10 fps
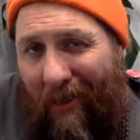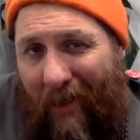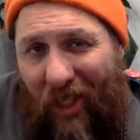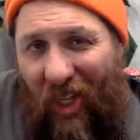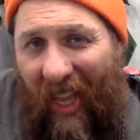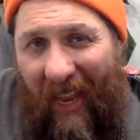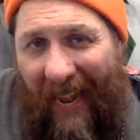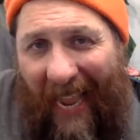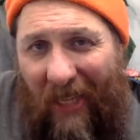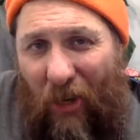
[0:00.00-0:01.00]
but she
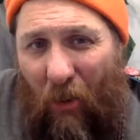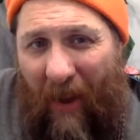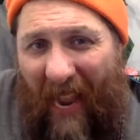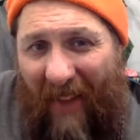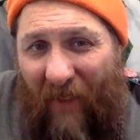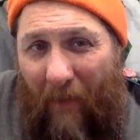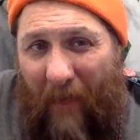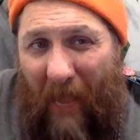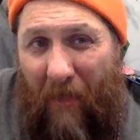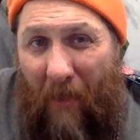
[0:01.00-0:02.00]
can't act her way out of a
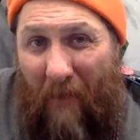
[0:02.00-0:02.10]
paper